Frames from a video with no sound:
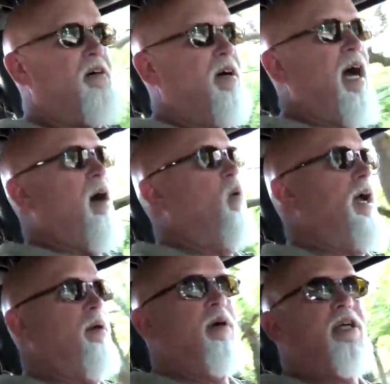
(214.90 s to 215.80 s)

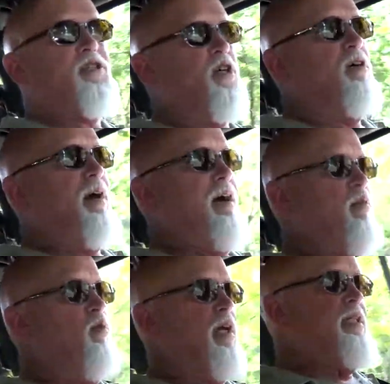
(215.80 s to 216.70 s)
Highway, I'm not sure of. I
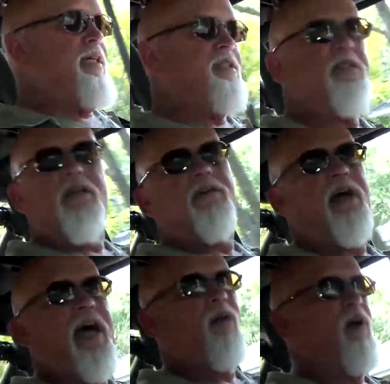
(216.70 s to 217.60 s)
haven't really tested it on the
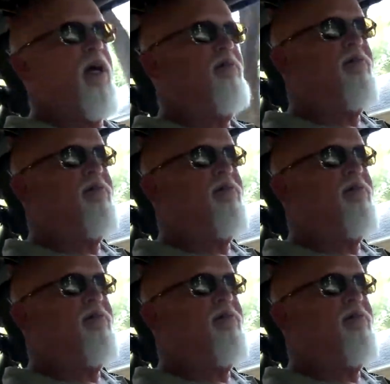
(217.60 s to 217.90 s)
highway.